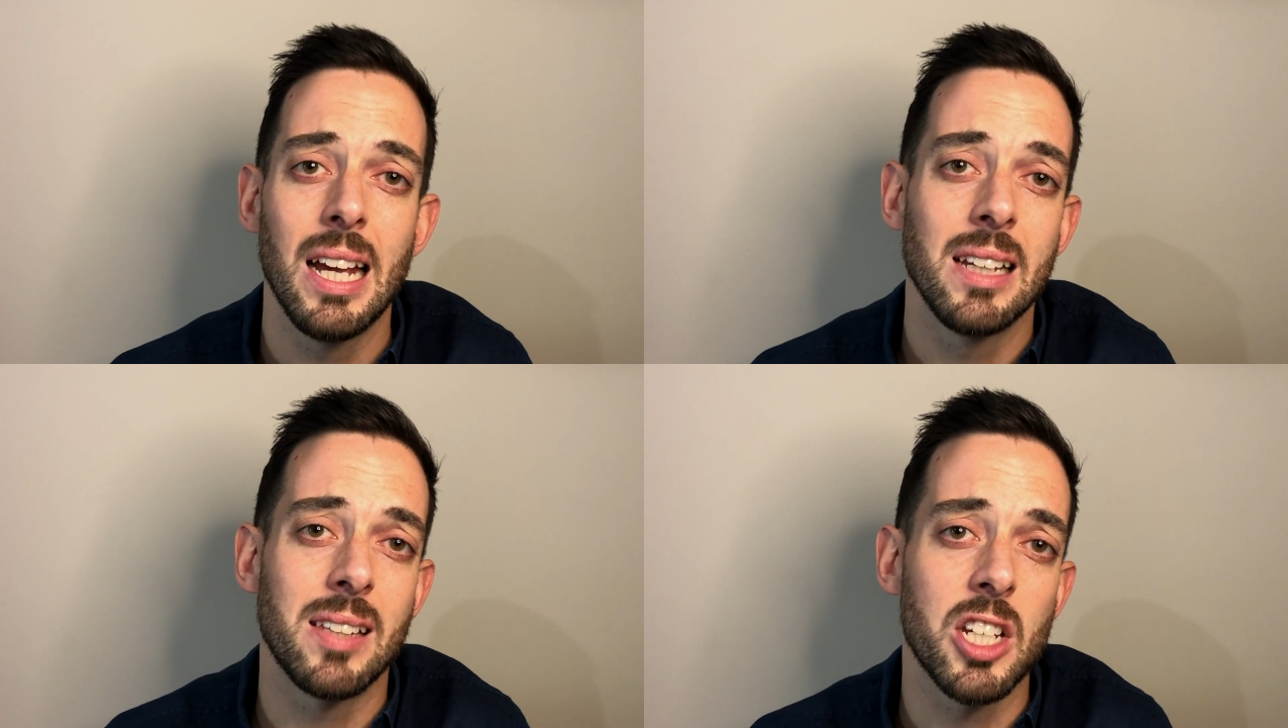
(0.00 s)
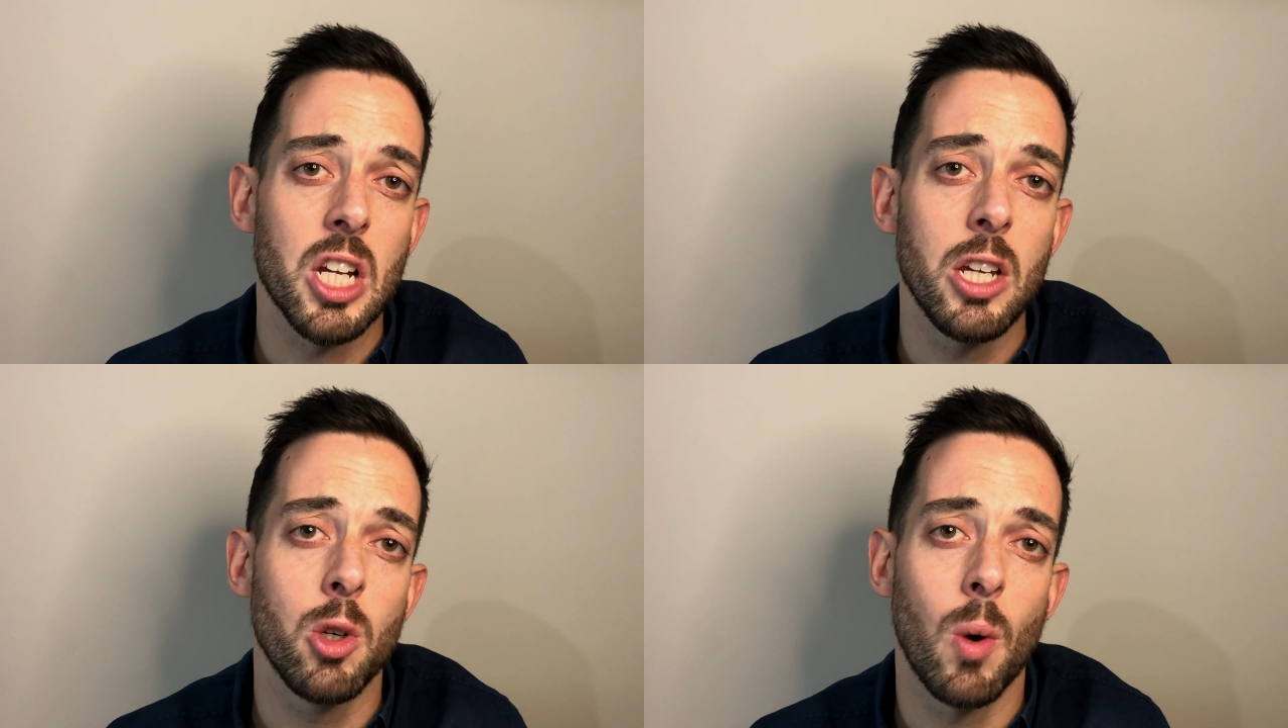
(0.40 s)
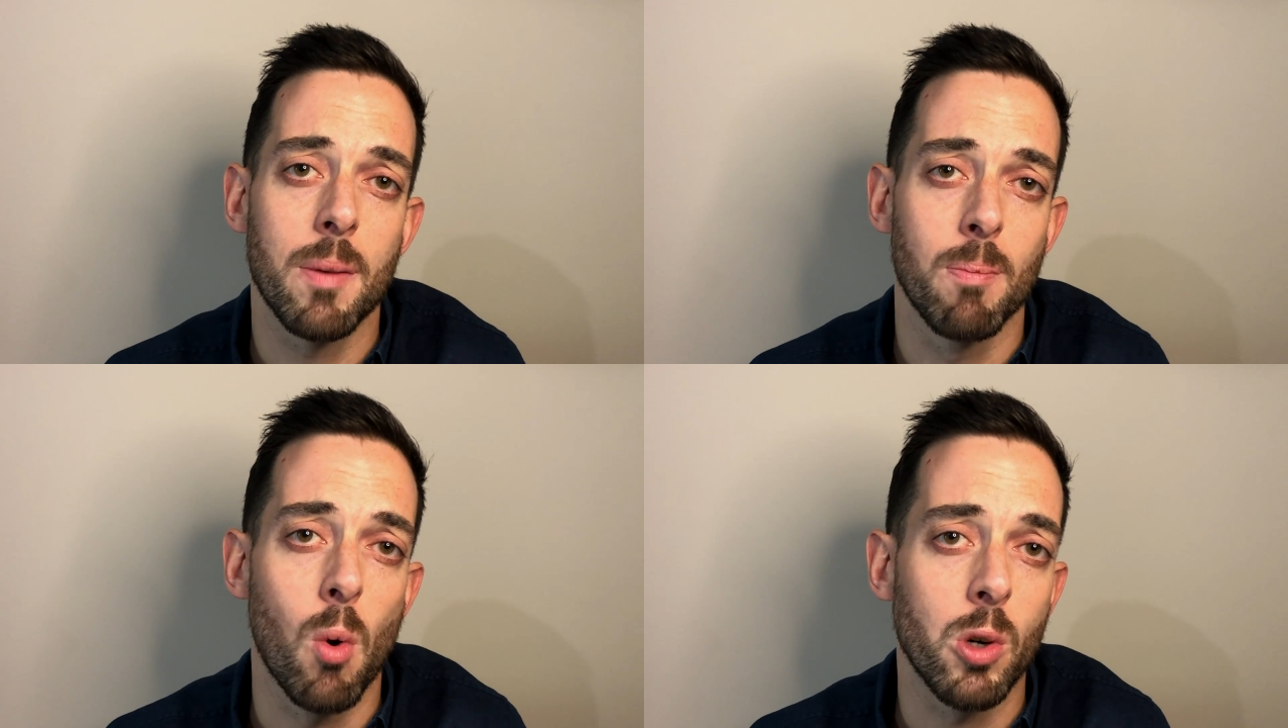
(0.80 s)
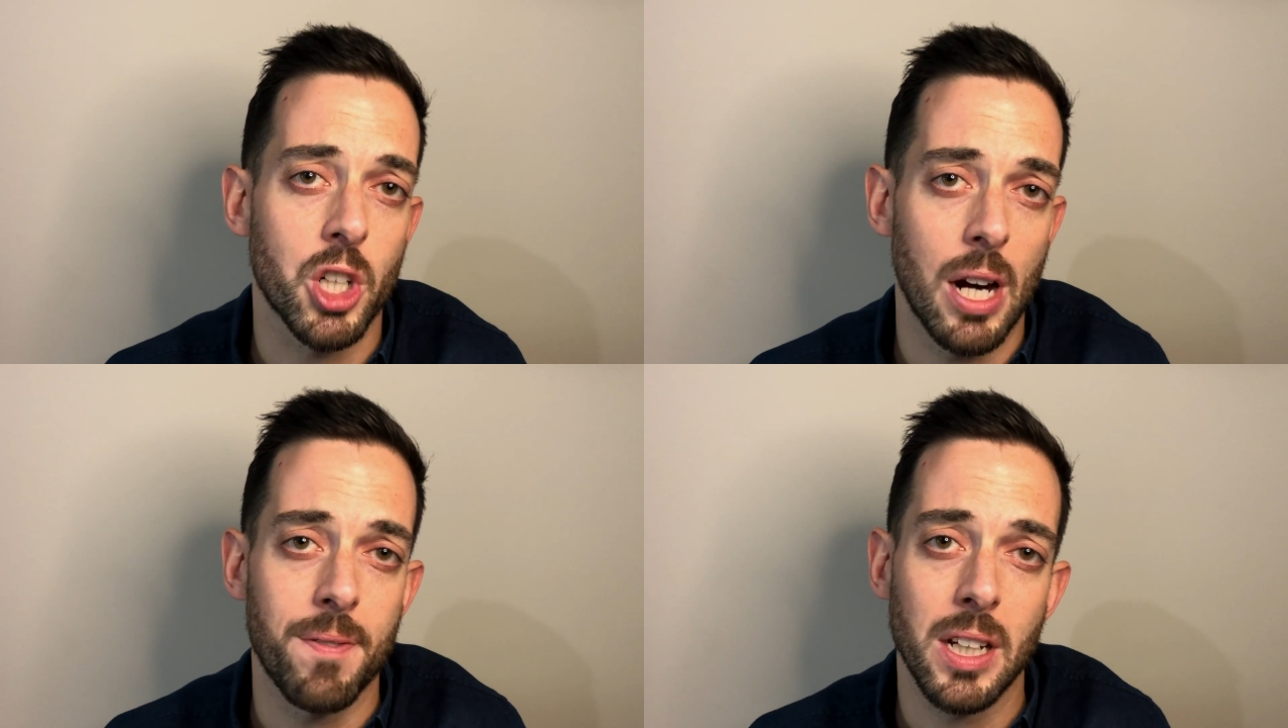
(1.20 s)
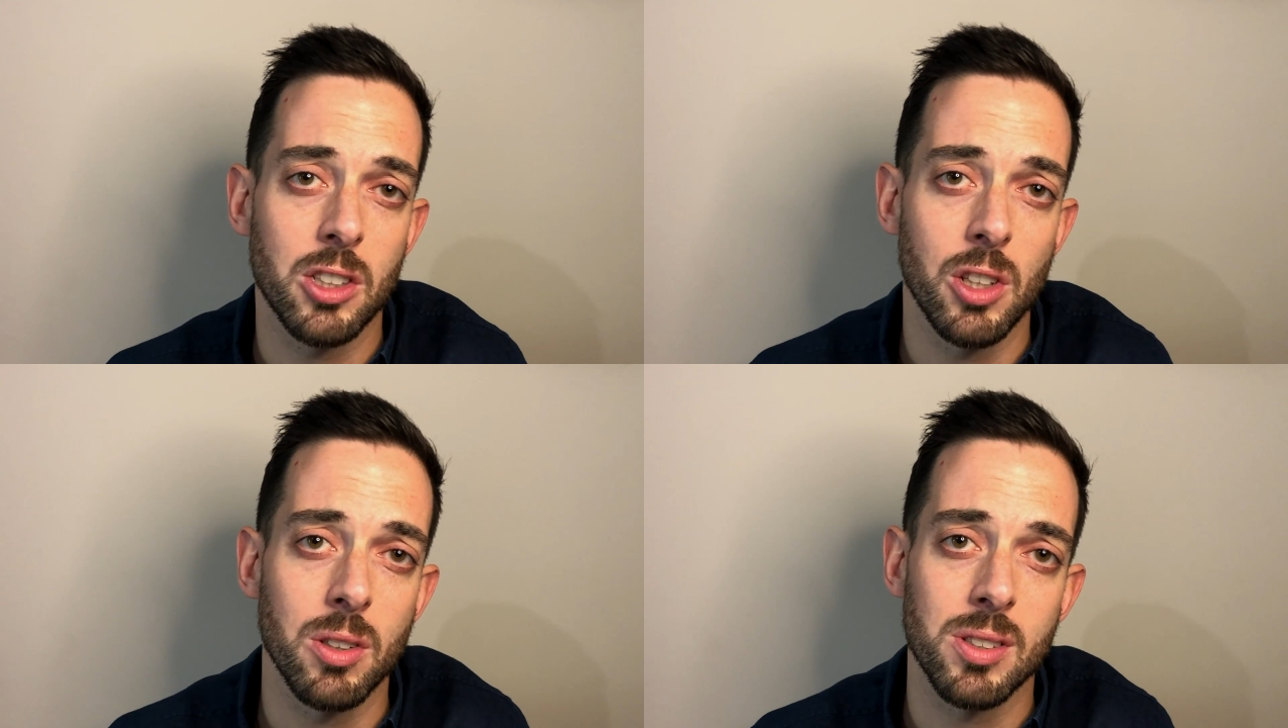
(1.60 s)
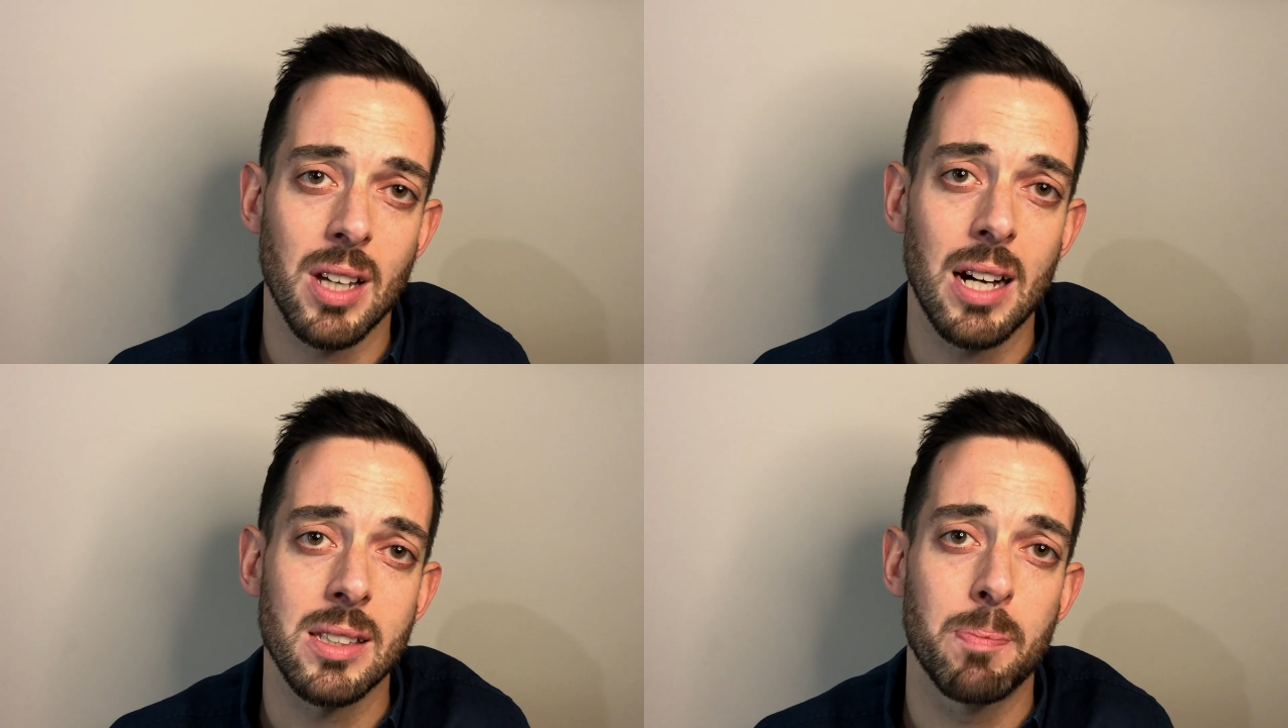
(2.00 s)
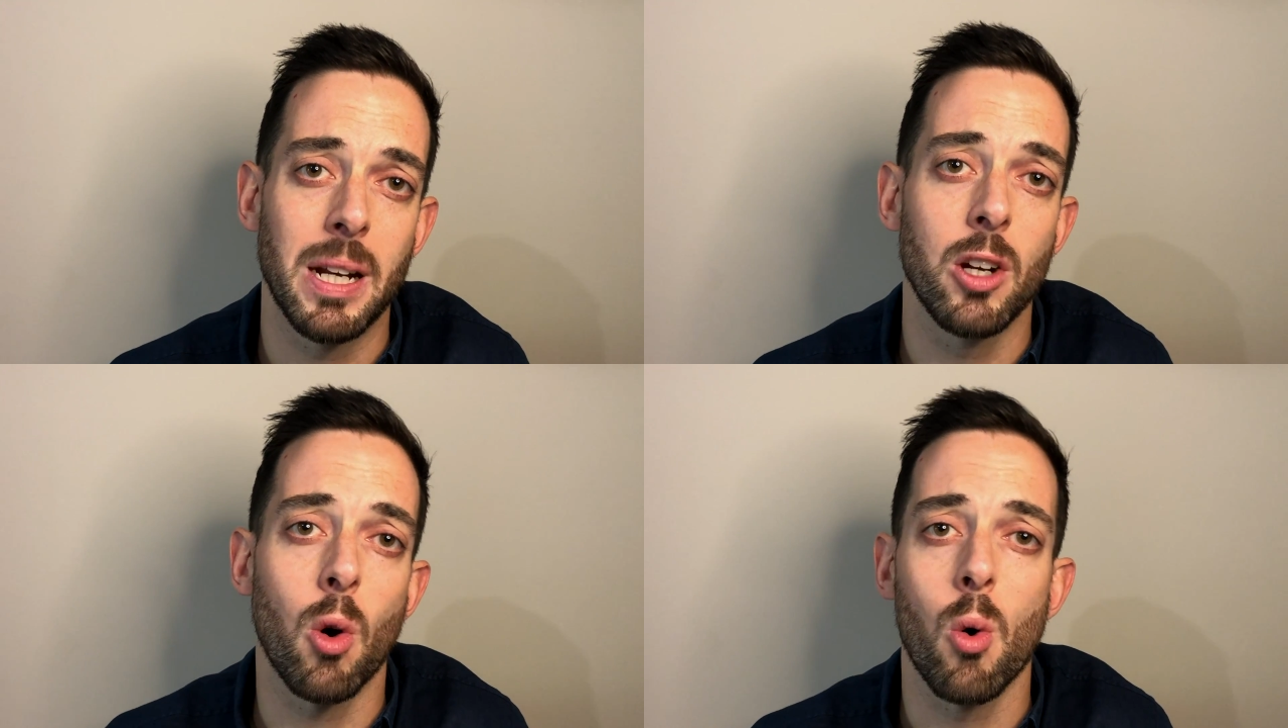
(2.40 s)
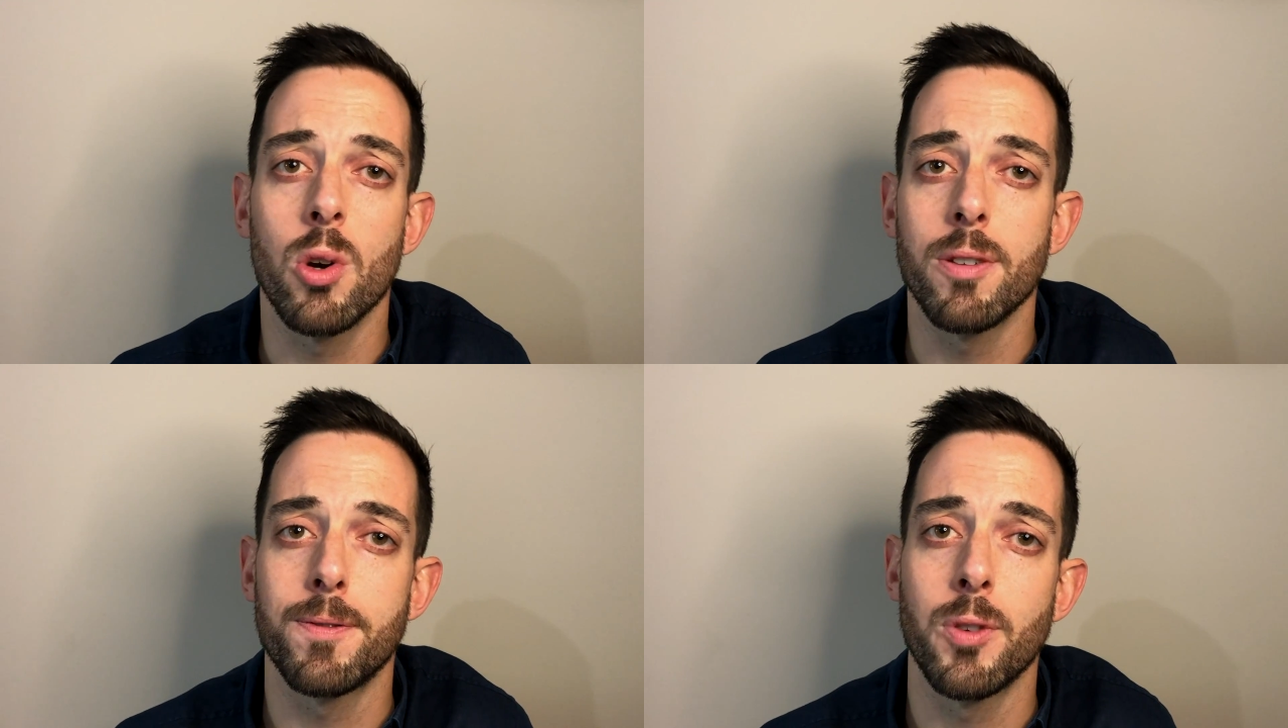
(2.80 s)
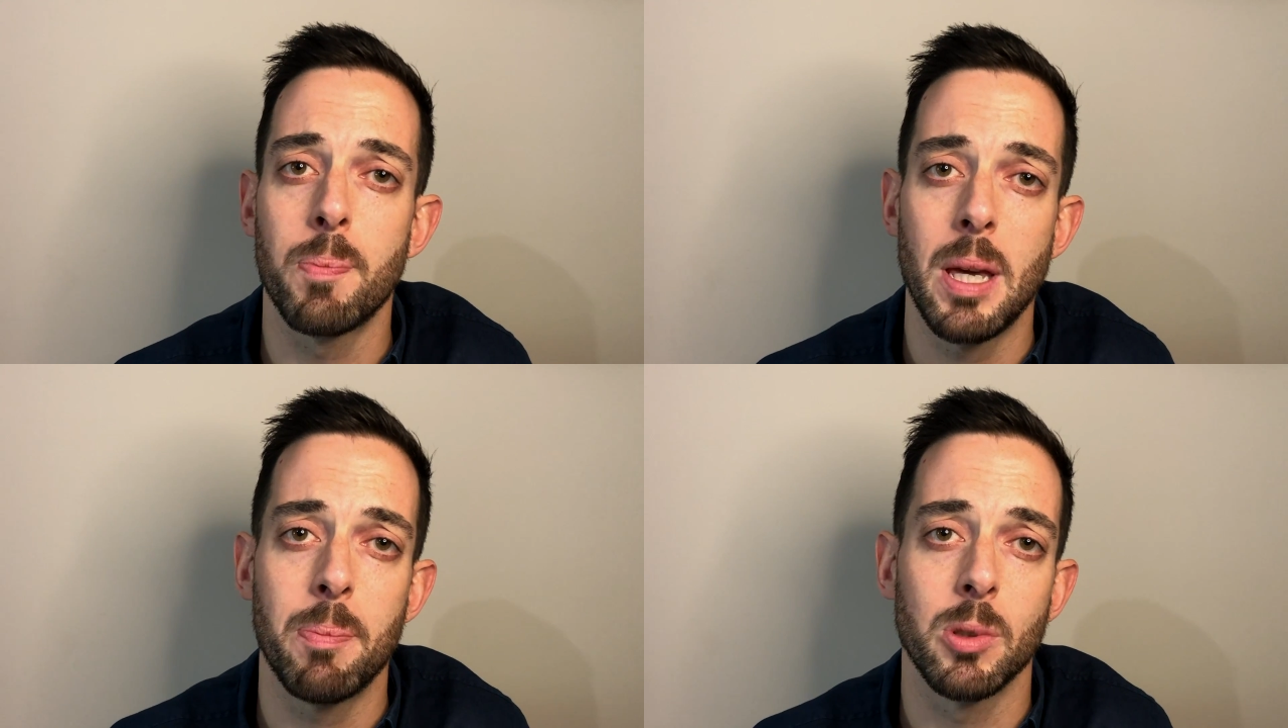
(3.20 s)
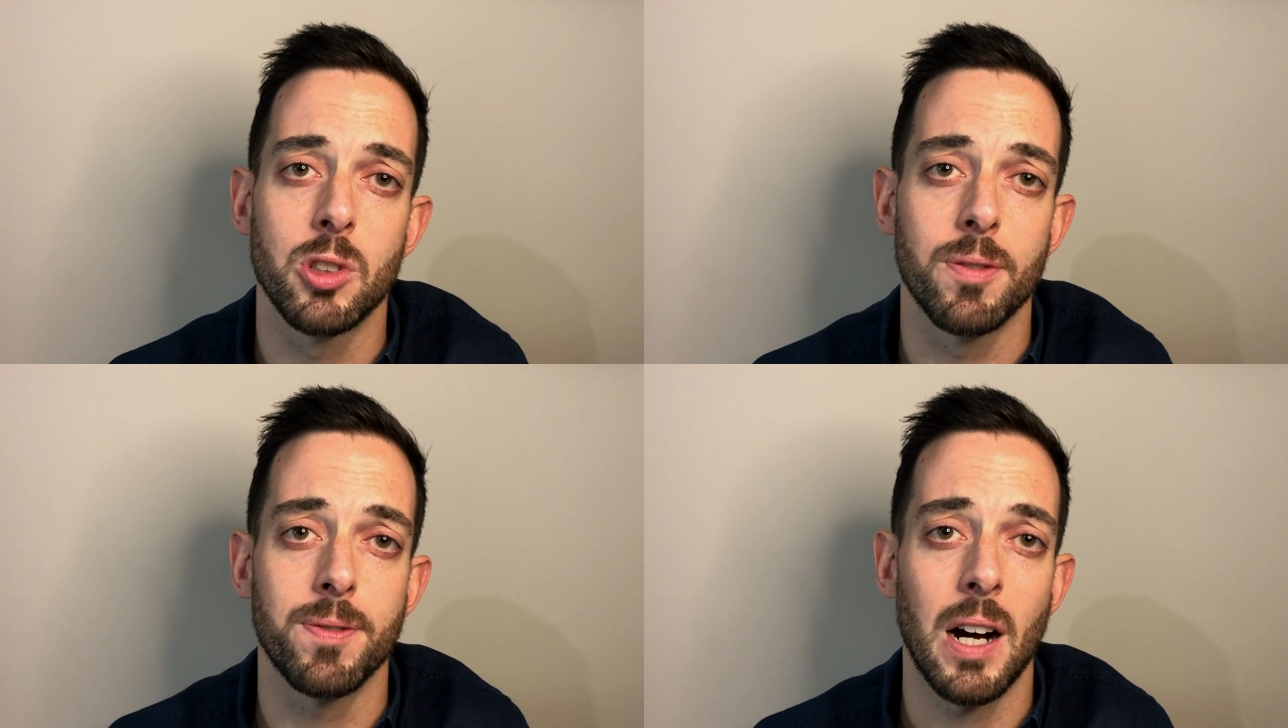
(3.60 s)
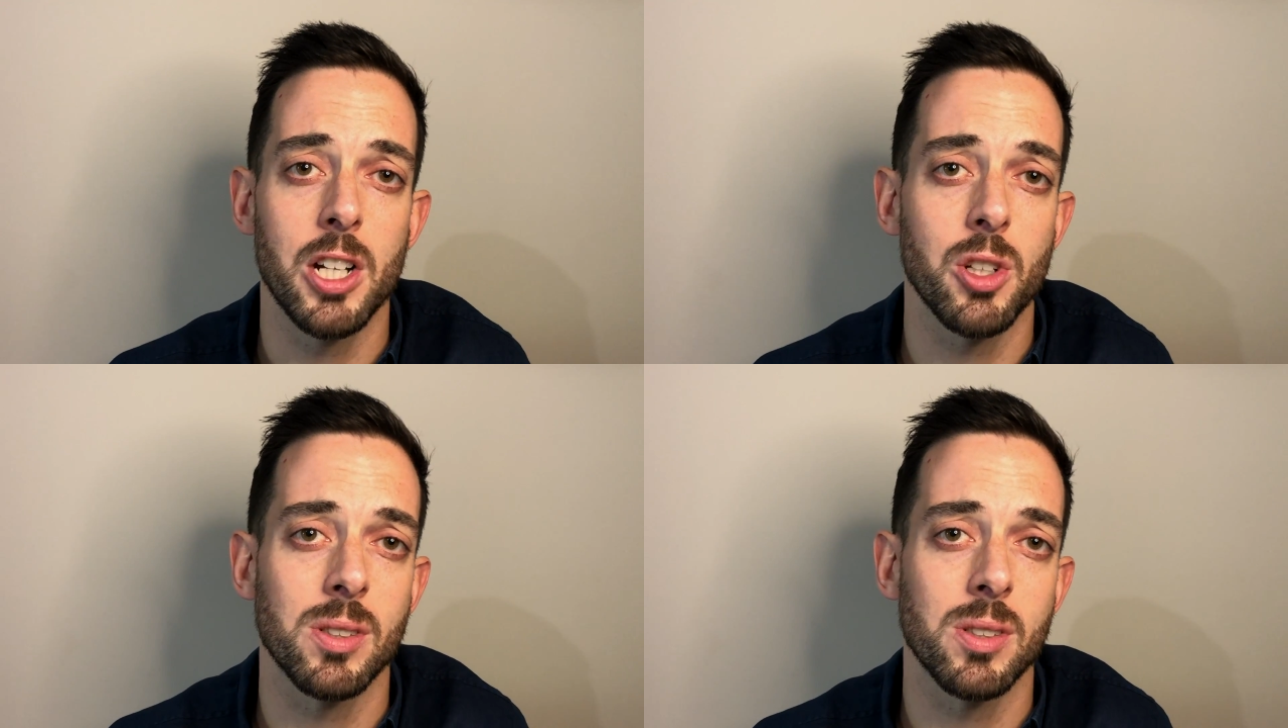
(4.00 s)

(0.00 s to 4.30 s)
Essentially, you want more traffic to your site, but in order for people to find your